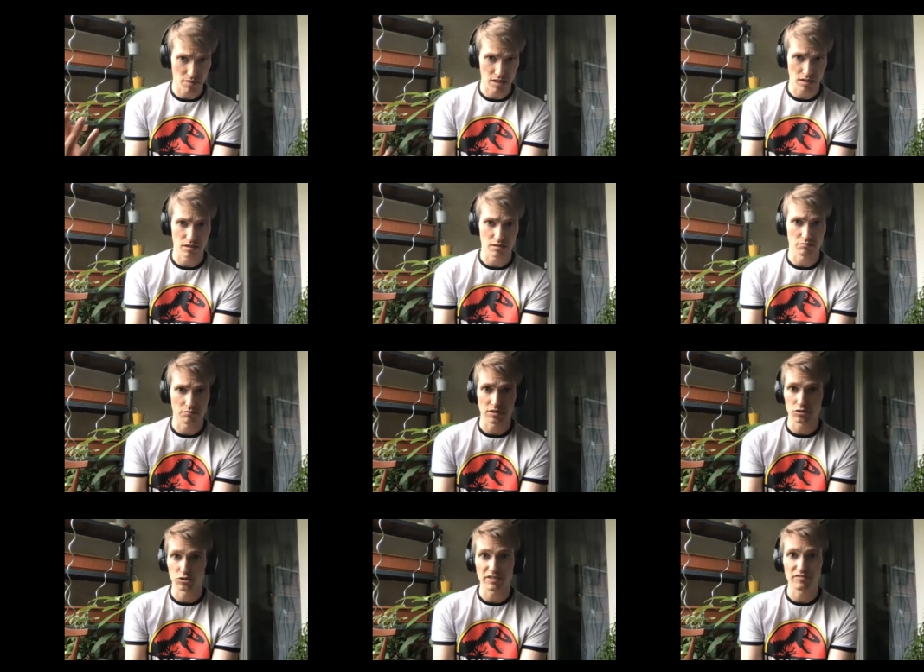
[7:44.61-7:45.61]
um,
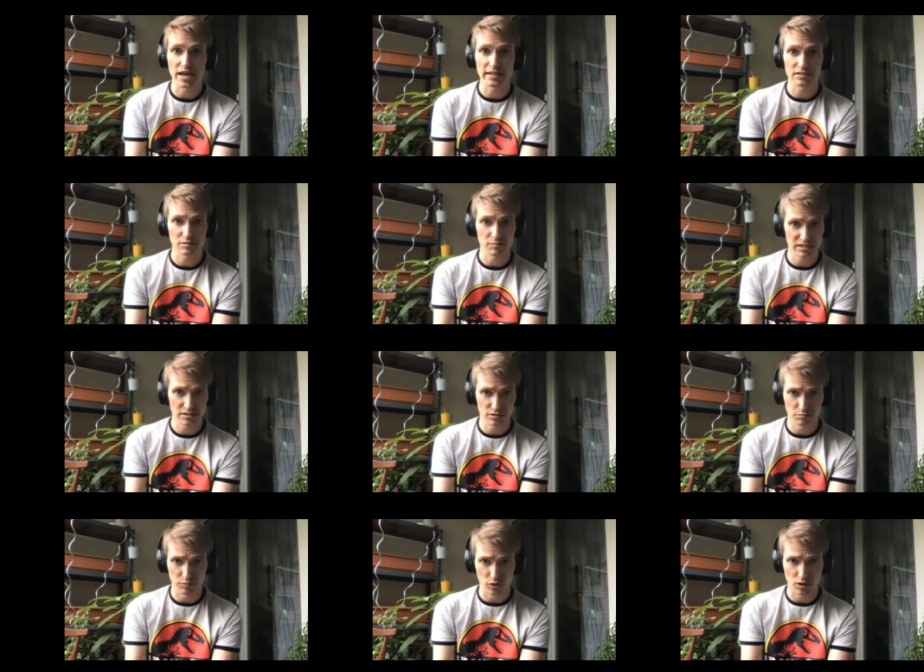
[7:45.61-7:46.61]
you never had a semester
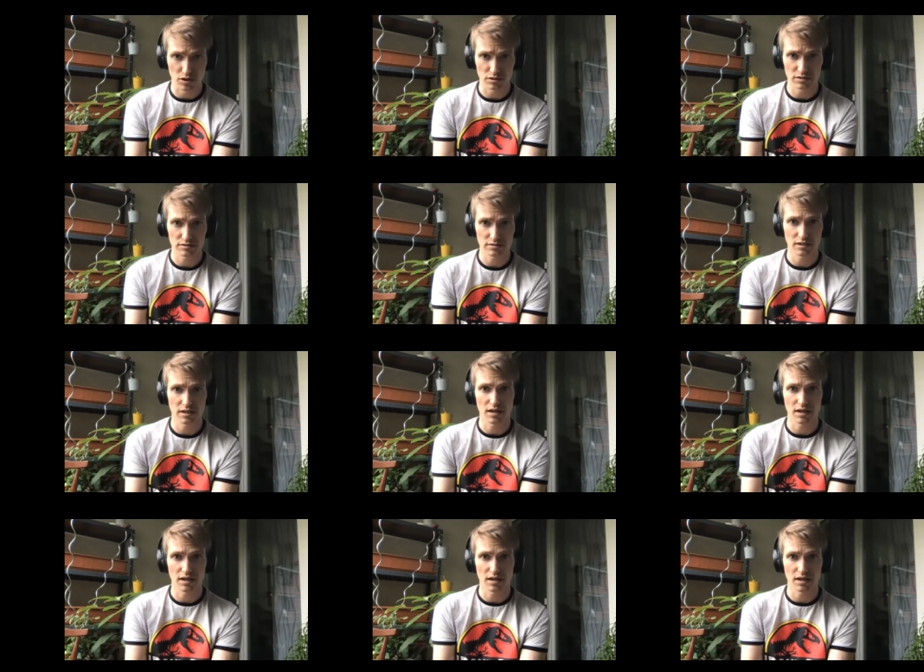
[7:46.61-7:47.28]
abroad uh,